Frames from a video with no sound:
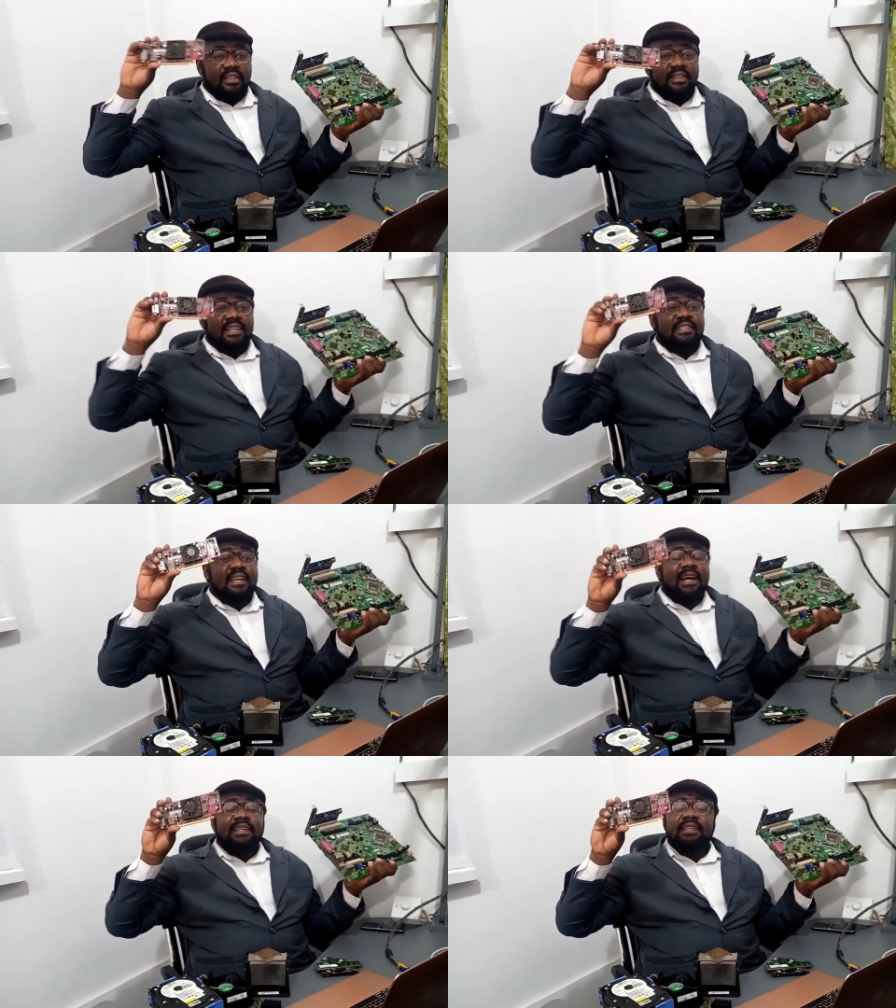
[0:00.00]
This
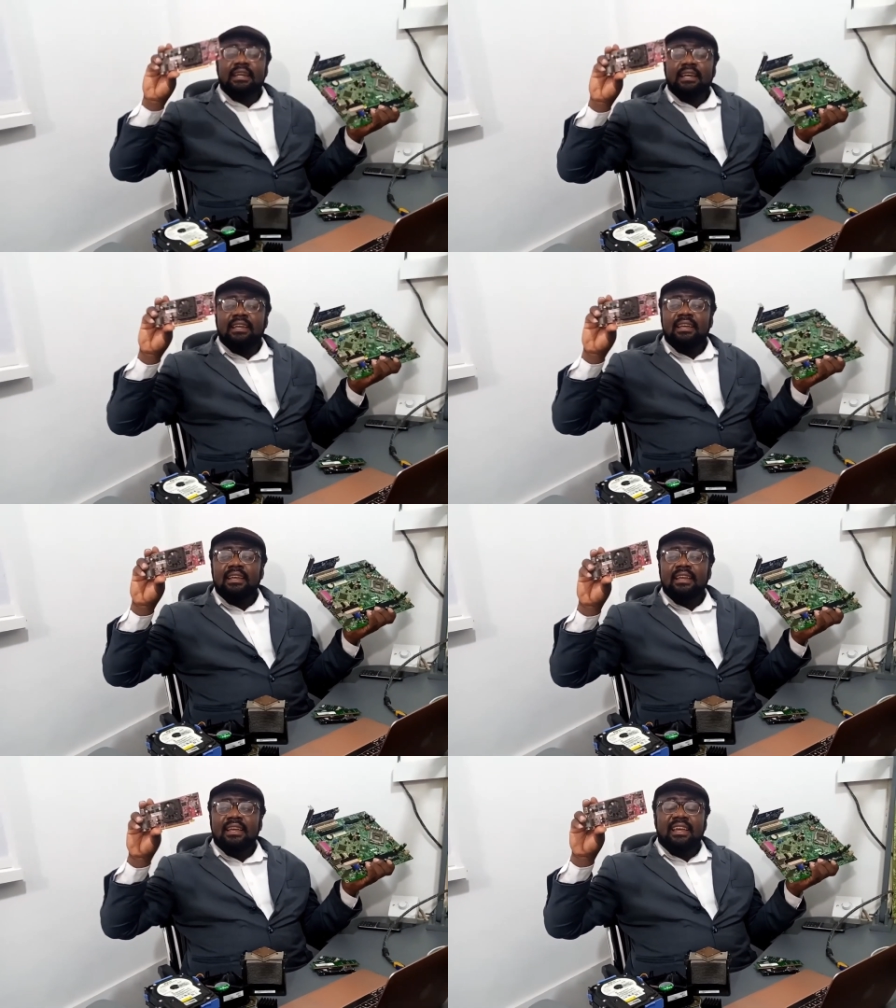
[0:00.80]
card here
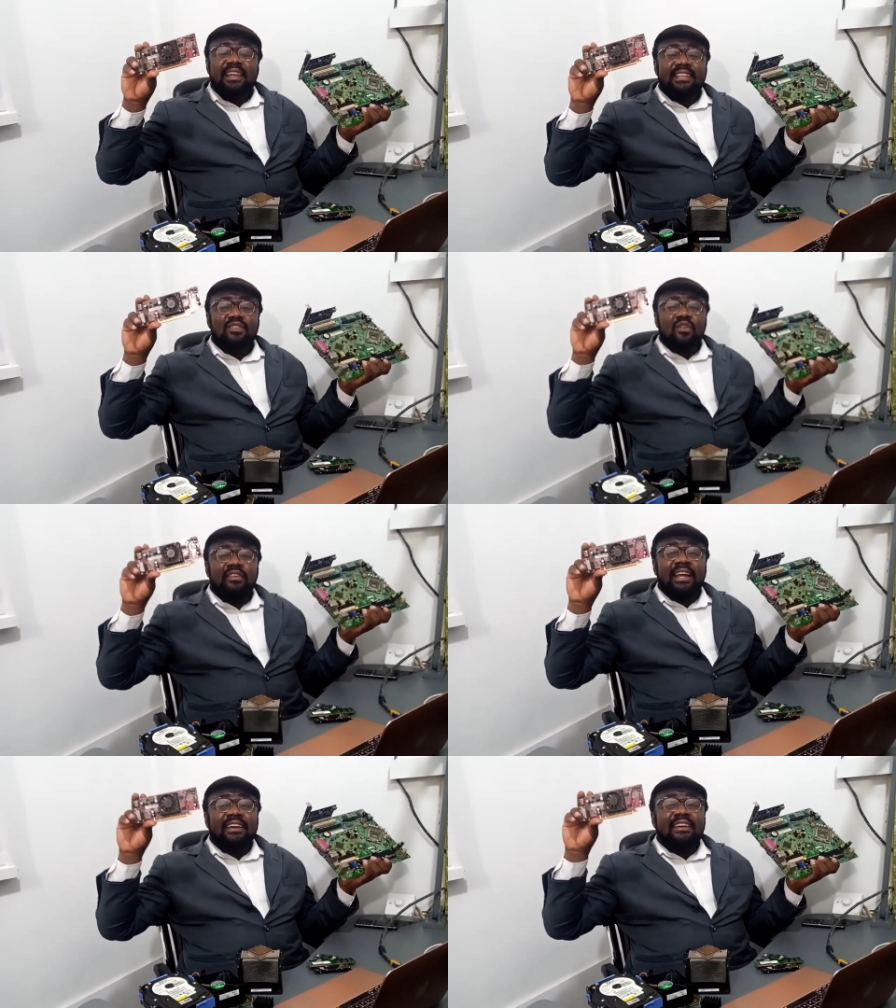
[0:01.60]
is
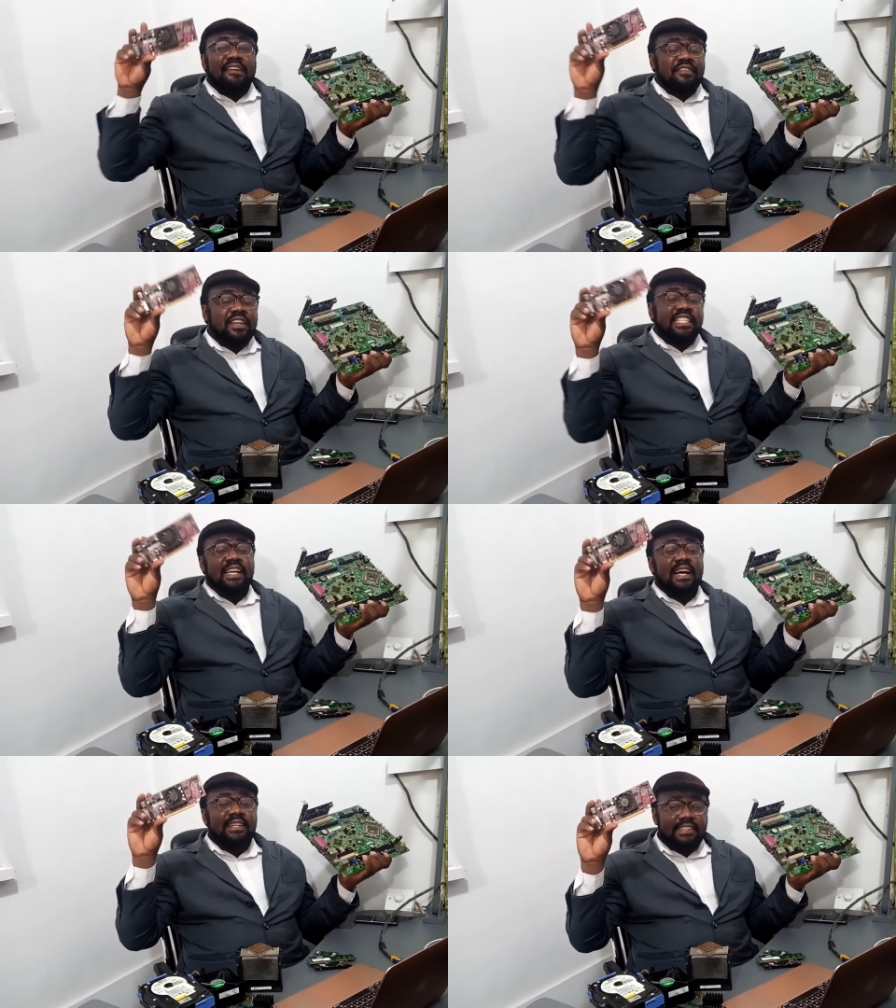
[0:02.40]
called a graphics
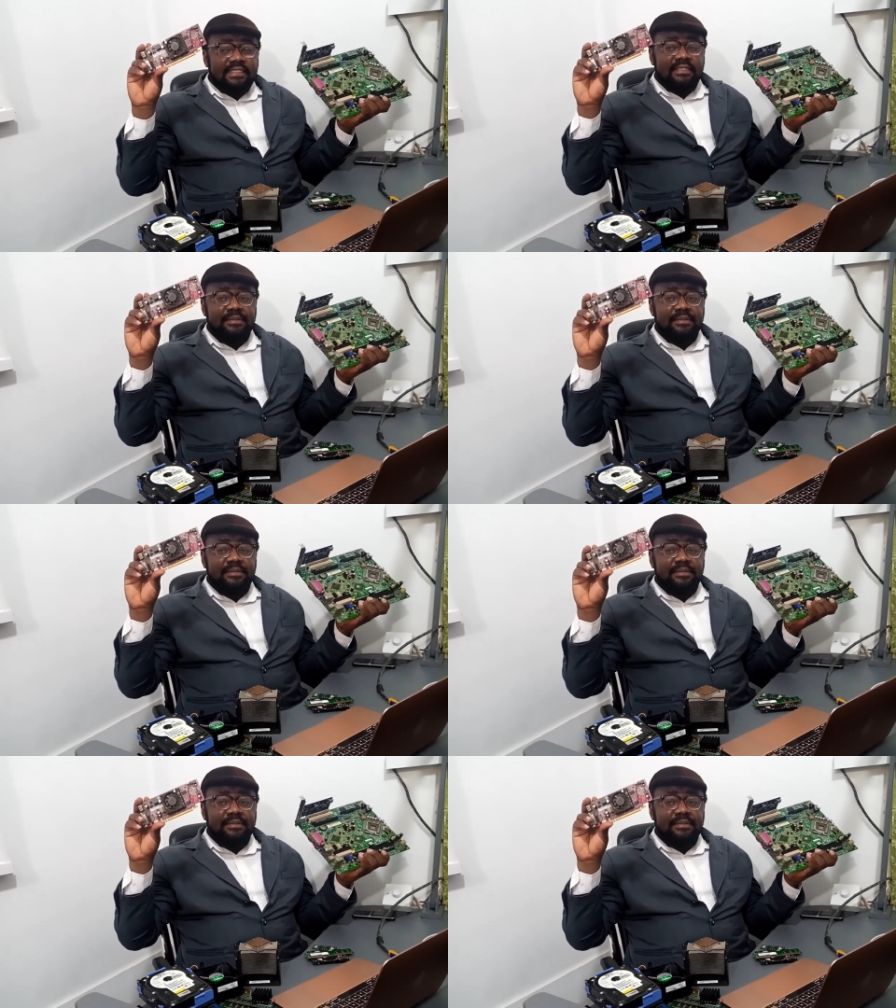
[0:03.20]
card.